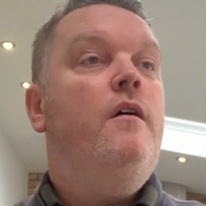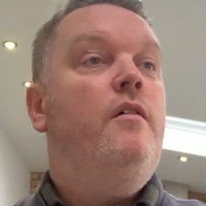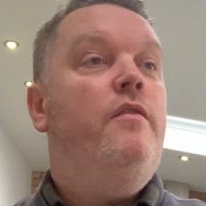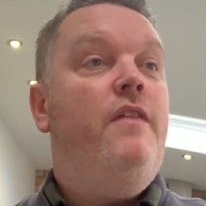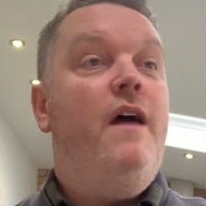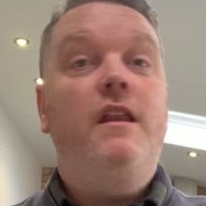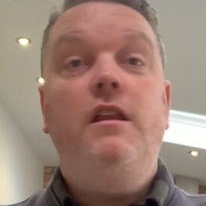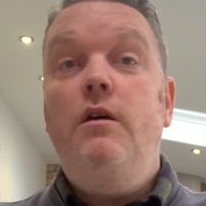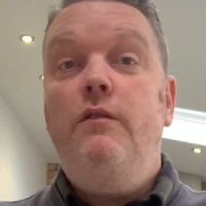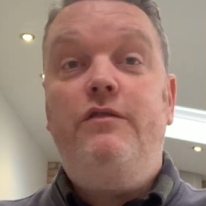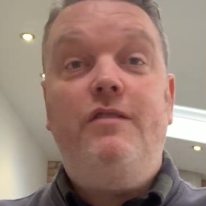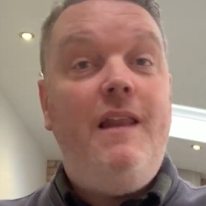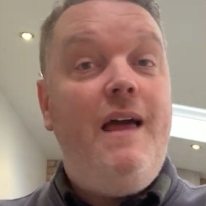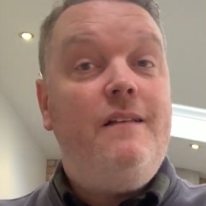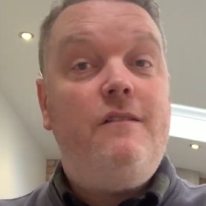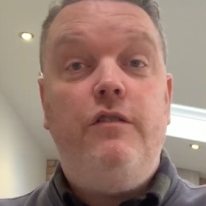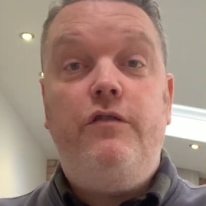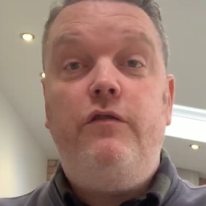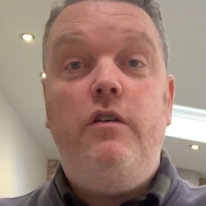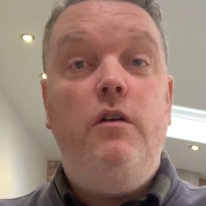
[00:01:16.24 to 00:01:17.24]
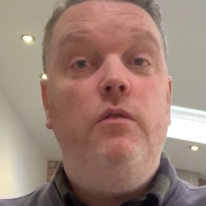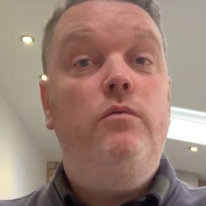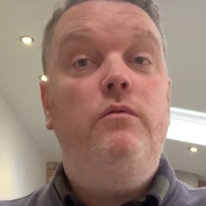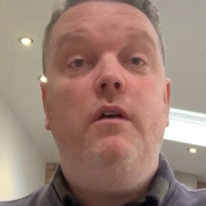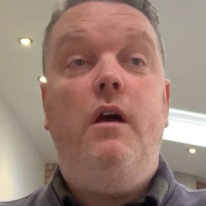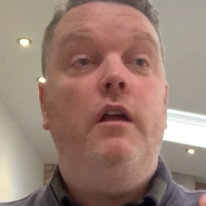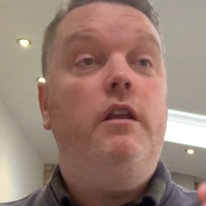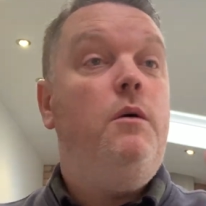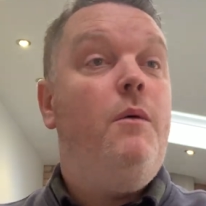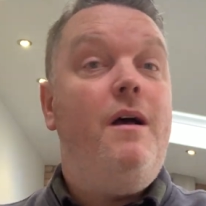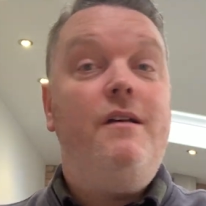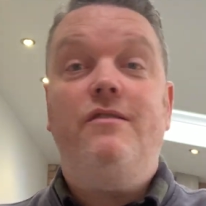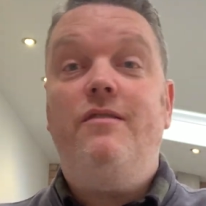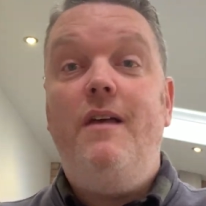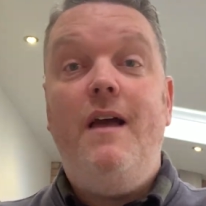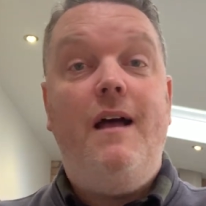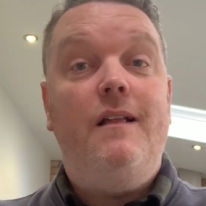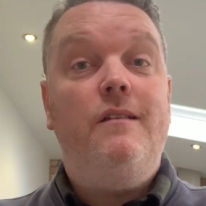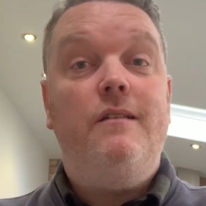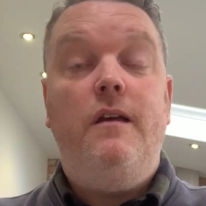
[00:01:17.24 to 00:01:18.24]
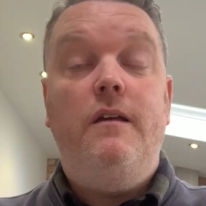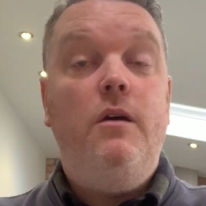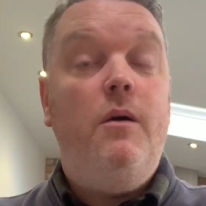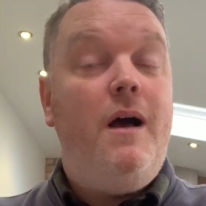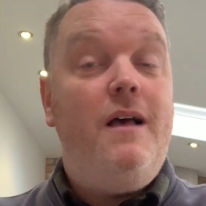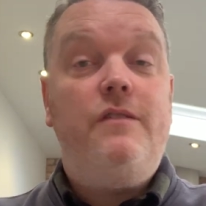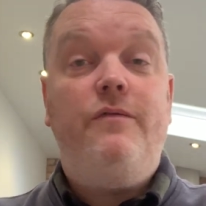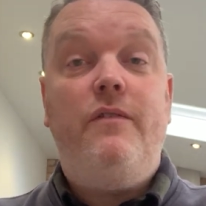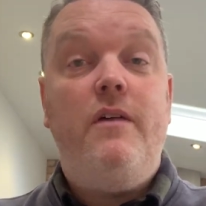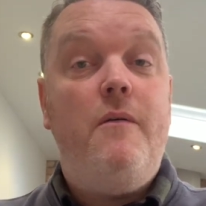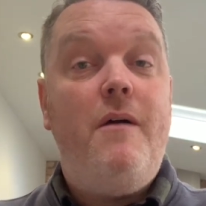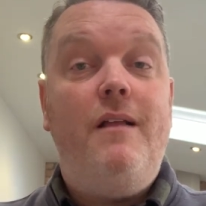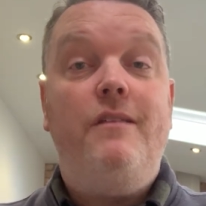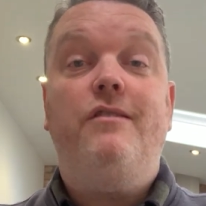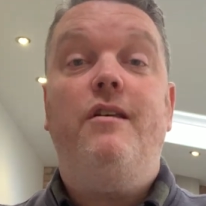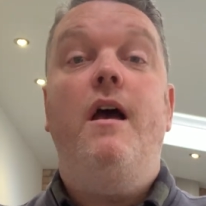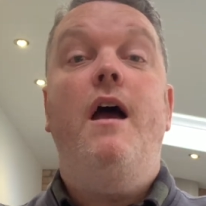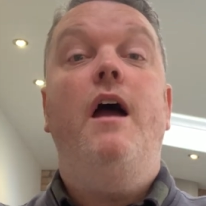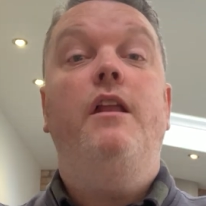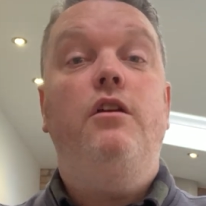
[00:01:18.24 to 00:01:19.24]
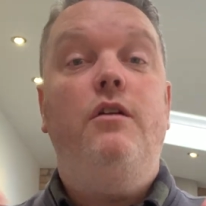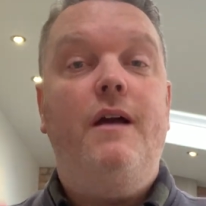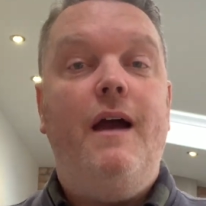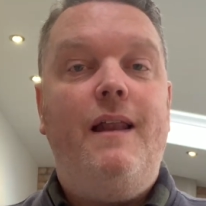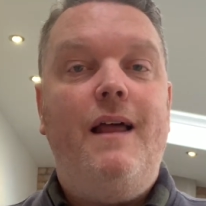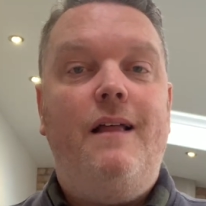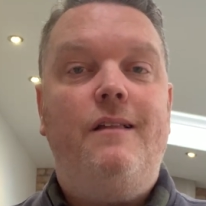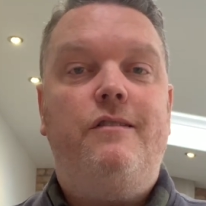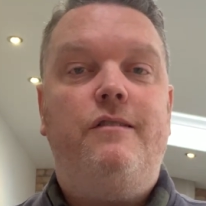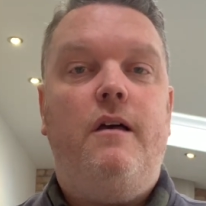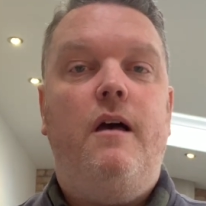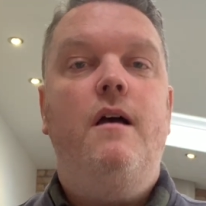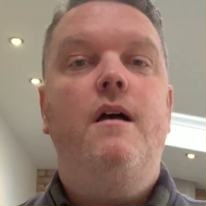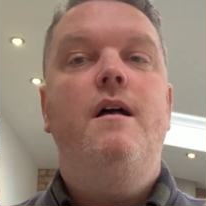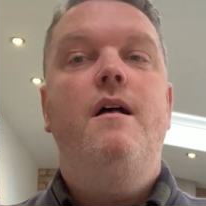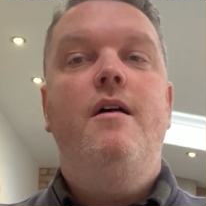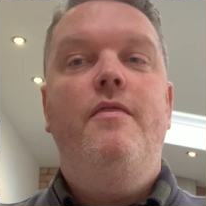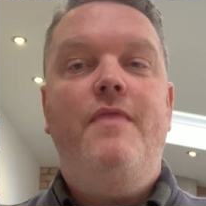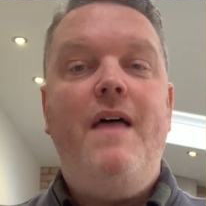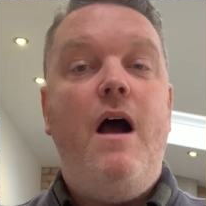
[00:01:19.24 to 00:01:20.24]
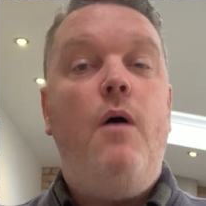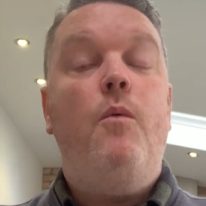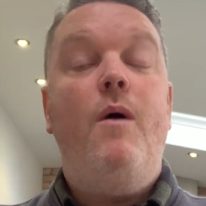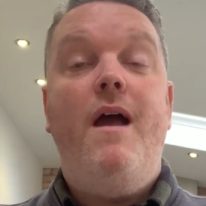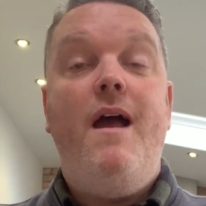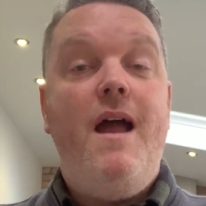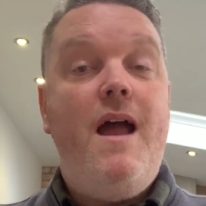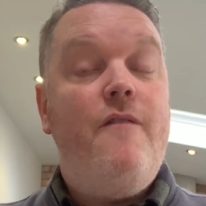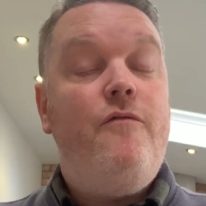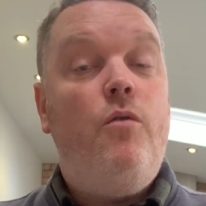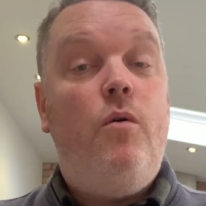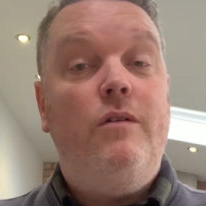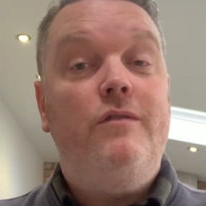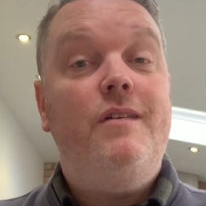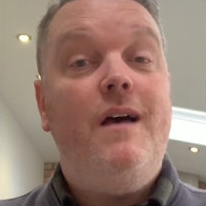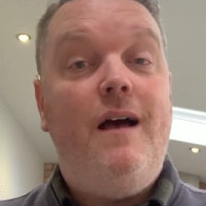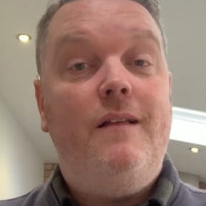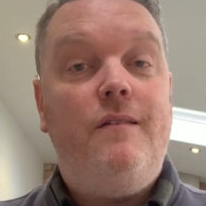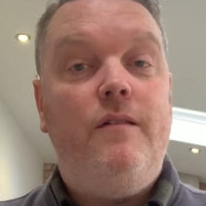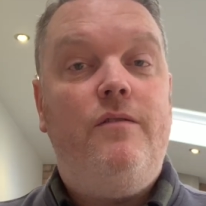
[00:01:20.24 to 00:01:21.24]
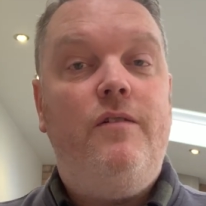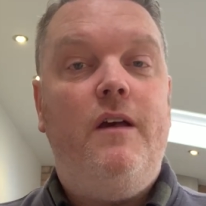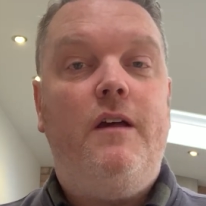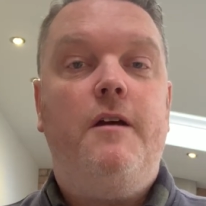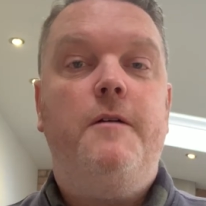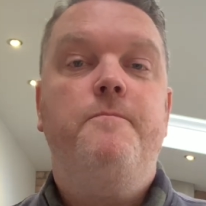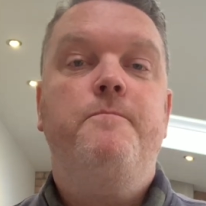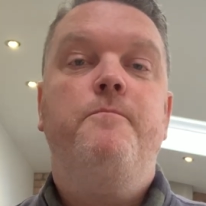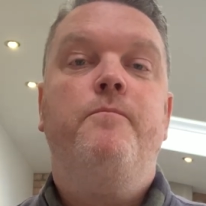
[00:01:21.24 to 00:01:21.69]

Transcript: Then you select a student and you ask for their answer and you get an answer. That way everyone's had to think.